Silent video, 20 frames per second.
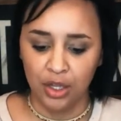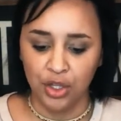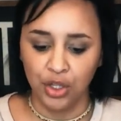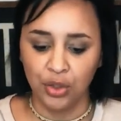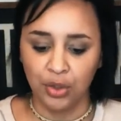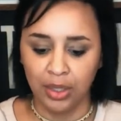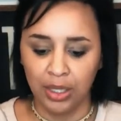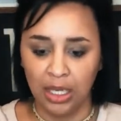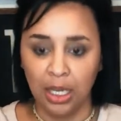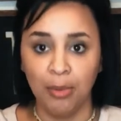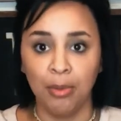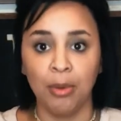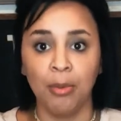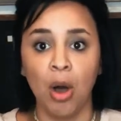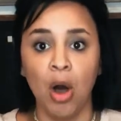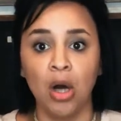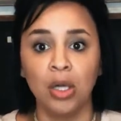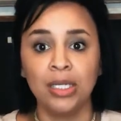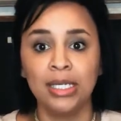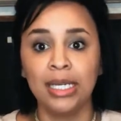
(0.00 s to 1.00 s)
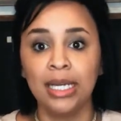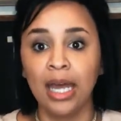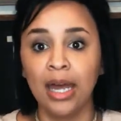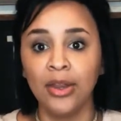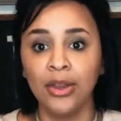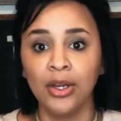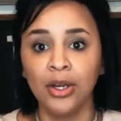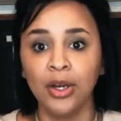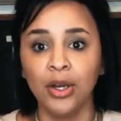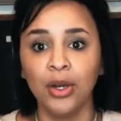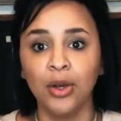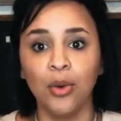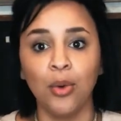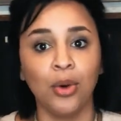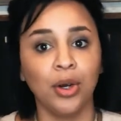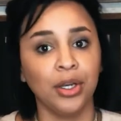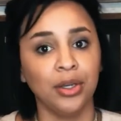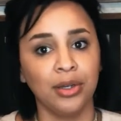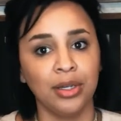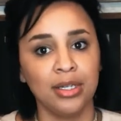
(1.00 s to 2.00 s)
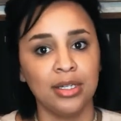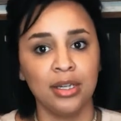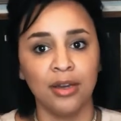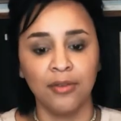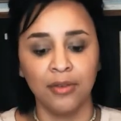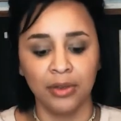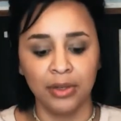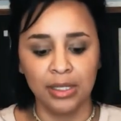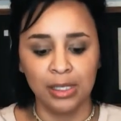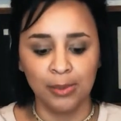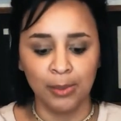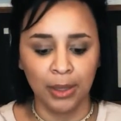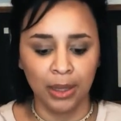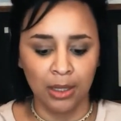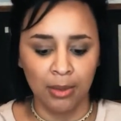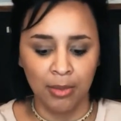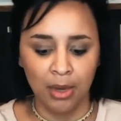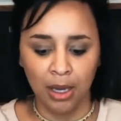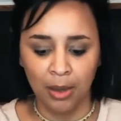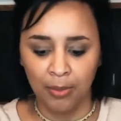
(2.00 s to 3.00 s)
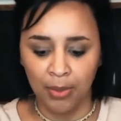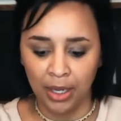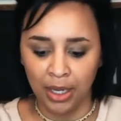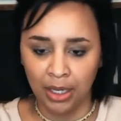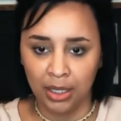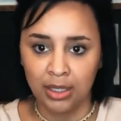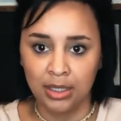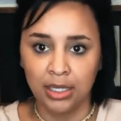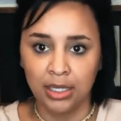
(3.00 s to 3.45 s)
you can keep them all together, or you can definitely split them up and